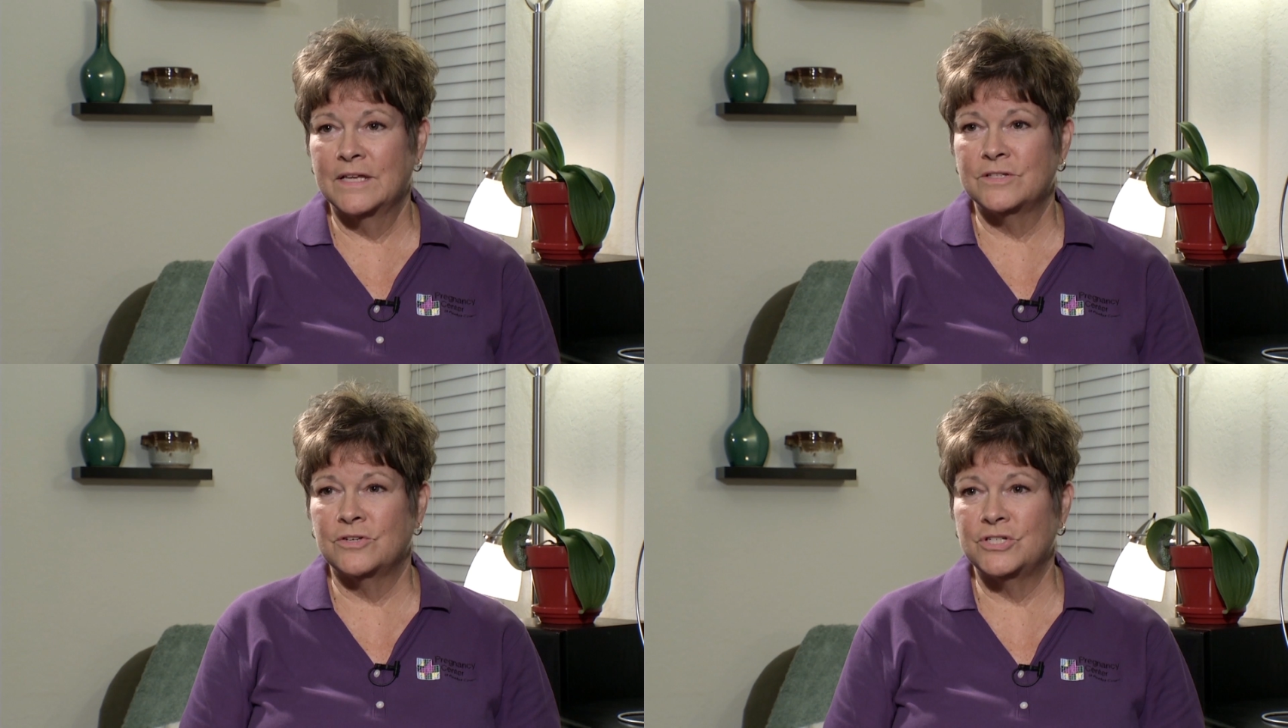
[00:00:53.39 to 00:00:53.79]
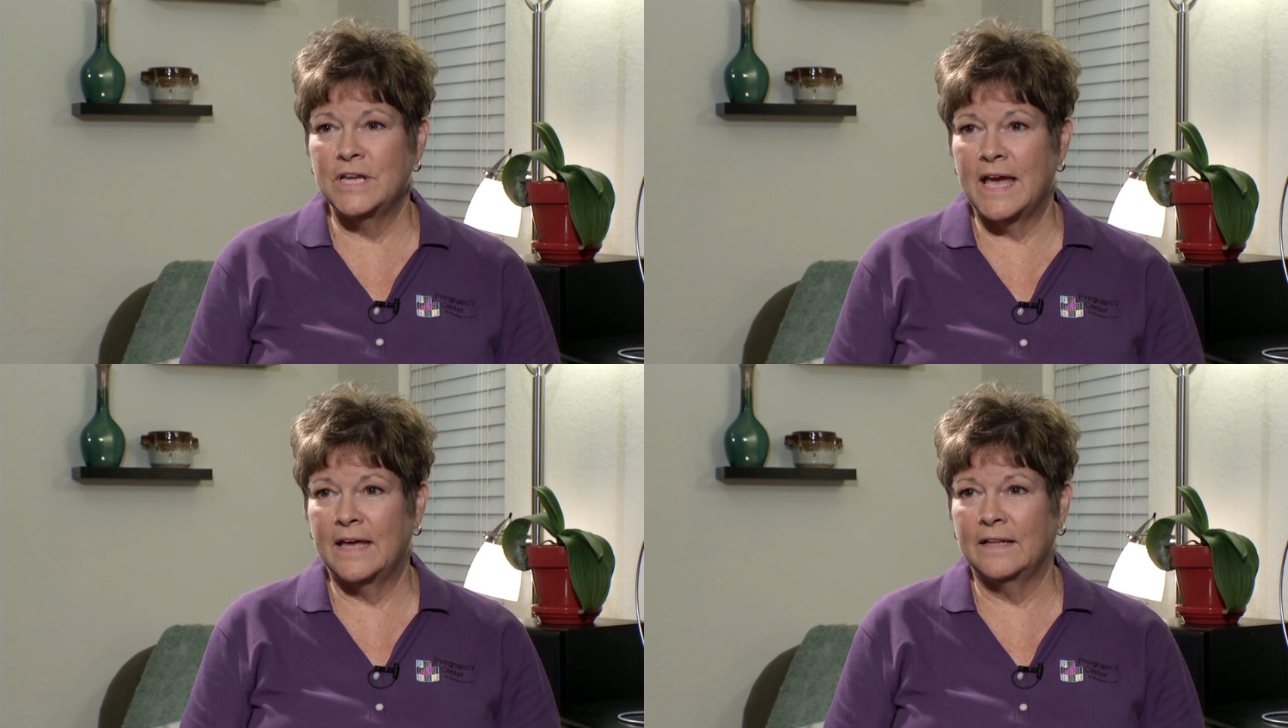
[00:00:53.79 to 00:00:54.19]
So
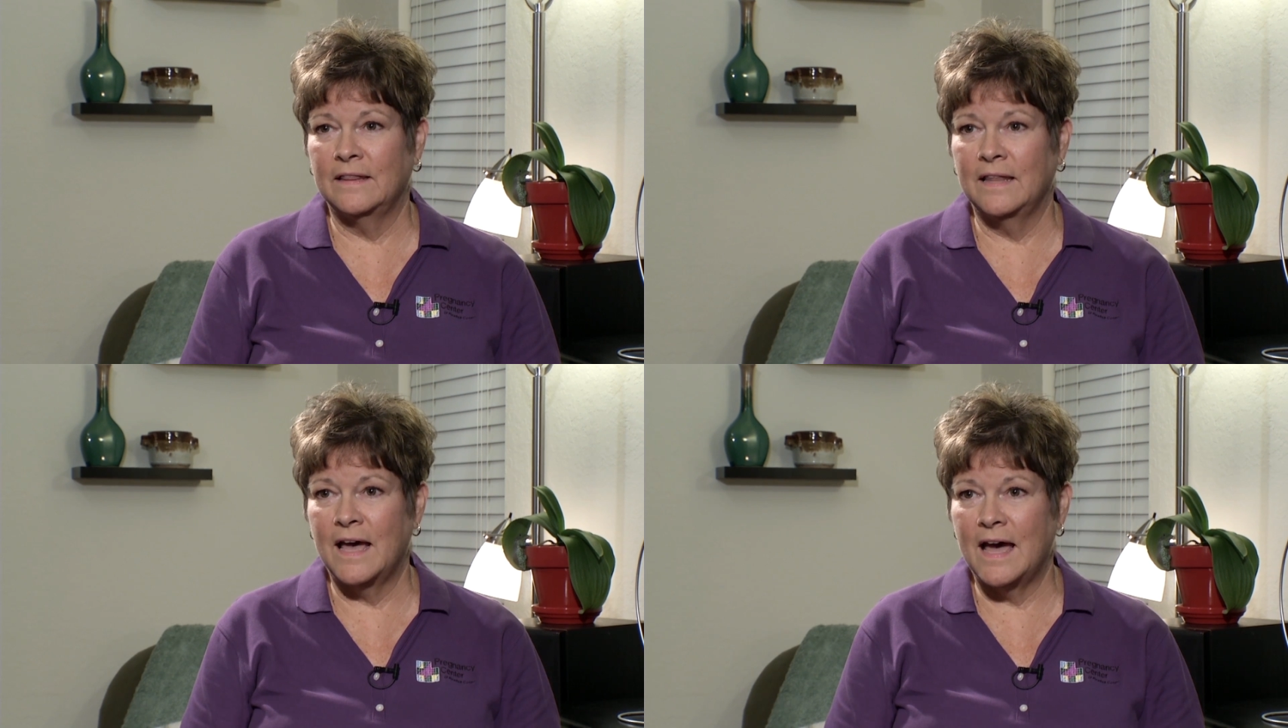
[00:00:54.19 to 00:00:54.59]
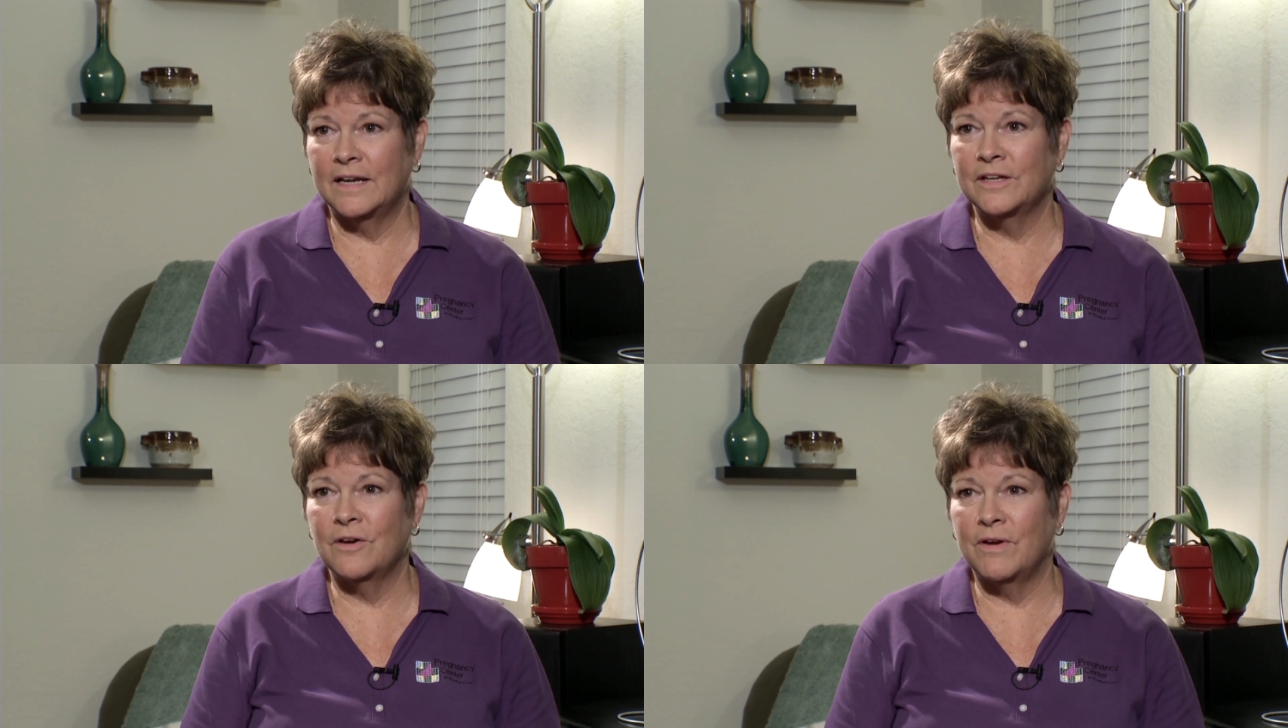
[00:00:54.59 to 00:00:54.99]
she had a
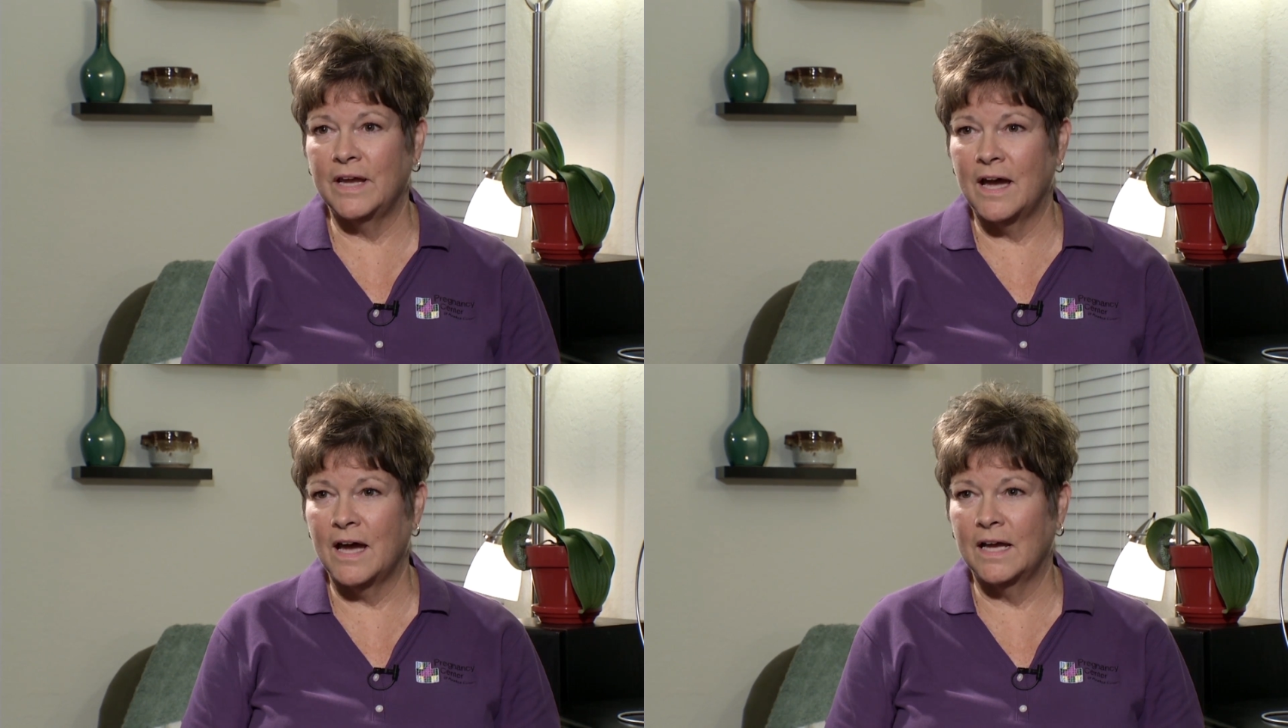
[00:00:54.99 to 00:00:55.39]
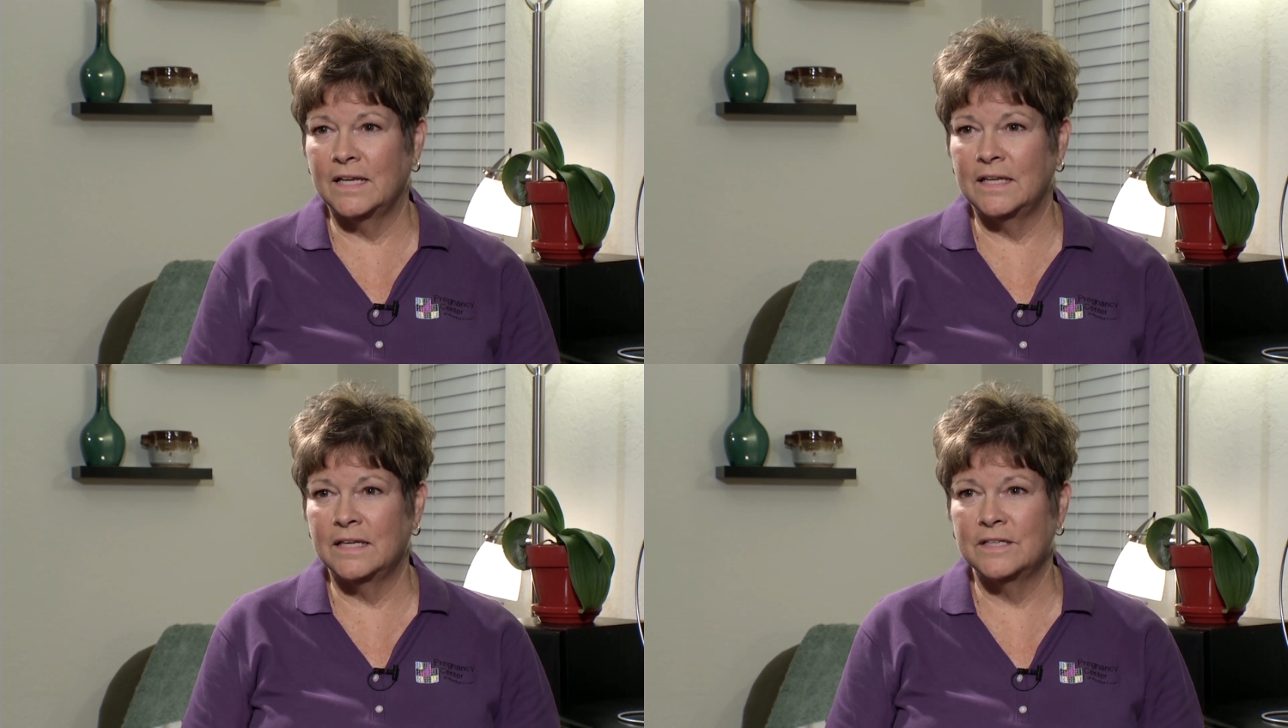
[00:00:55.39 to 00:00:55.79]
lot going
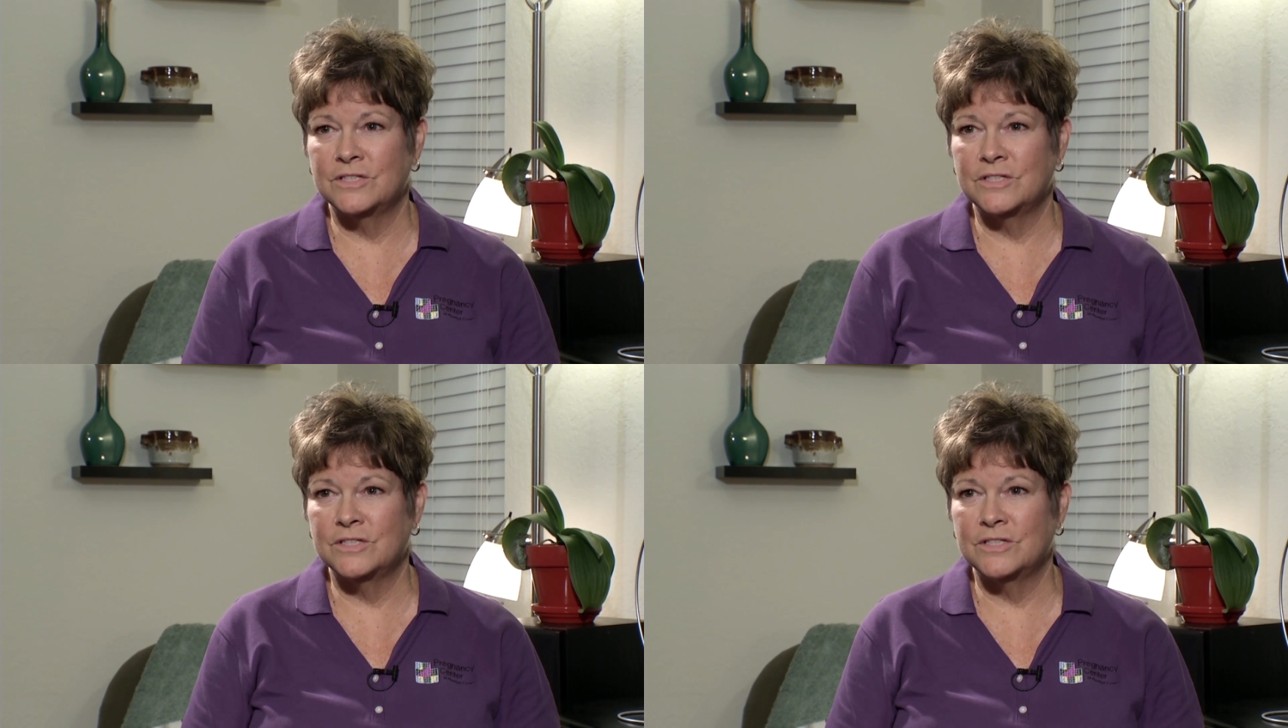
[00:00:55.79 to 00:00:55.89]
on.